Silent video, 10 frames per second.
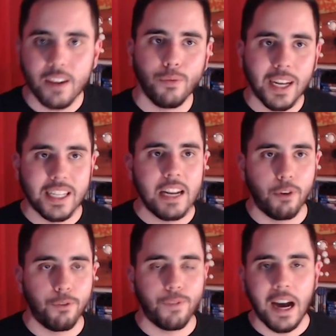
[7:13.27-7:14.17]
Resident
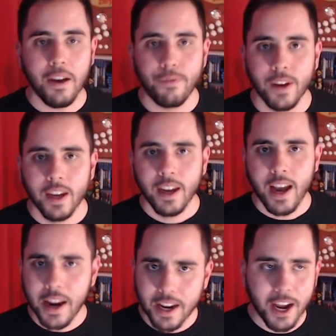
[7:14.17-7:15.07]
Evil 5
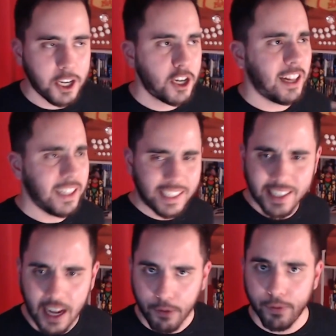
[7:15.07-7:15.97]
in a nutshell
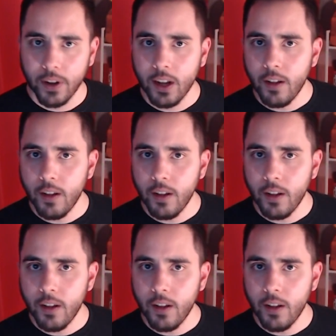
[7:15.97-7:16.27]
itself.